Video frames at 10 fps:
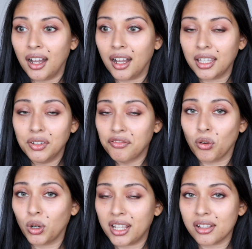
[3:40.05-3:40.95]
even
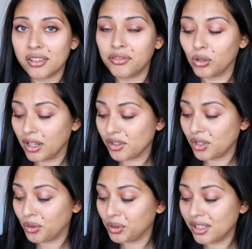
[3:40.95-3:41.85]
40 at Sephora.
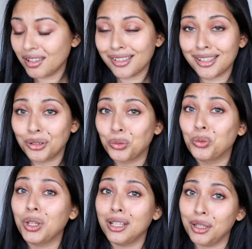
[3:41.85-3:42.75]
So this is
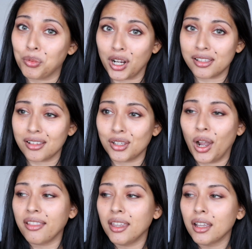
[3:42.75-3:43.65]
really pricey. So
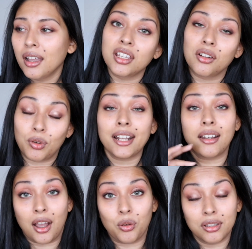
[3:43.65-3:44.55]
I think right
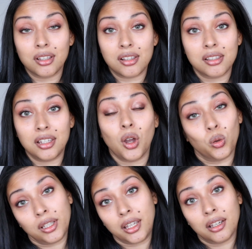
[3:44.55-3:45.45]
now, this is the
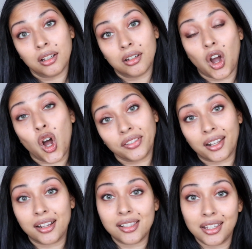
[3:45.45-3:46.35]
only con that
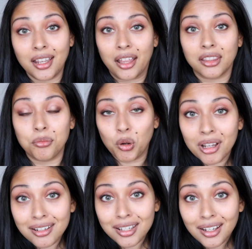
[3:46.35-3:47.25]
I see at the
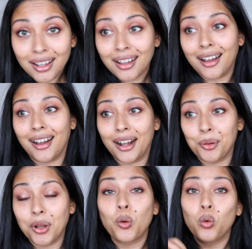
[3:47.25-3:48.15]
moment.
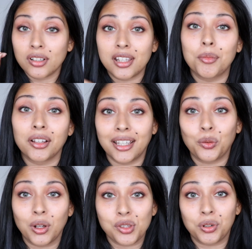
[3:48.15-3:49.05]
We'll see about that
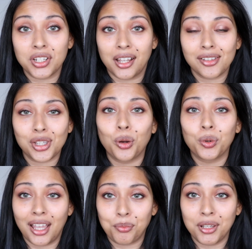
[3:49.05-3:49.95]
once we're done. So
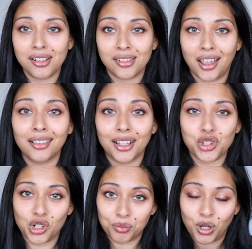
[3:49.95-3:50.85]
with that being said, let's
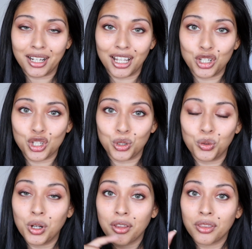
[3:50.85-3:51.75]
jump right
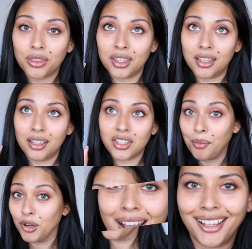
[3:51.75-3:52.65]
into the
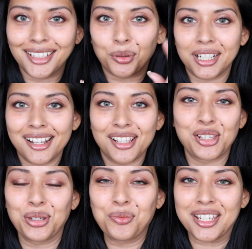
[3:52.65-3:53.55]
demo. Hi there, we're nice and
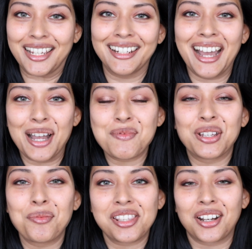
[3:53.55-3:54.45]
zoomed in. I'm
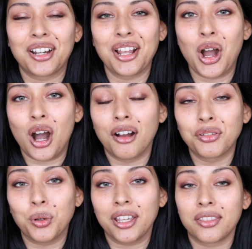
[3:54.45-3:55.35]
going to be starting off
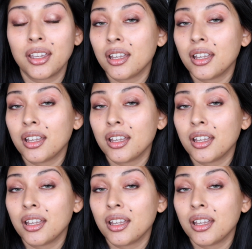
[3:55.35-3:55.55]
with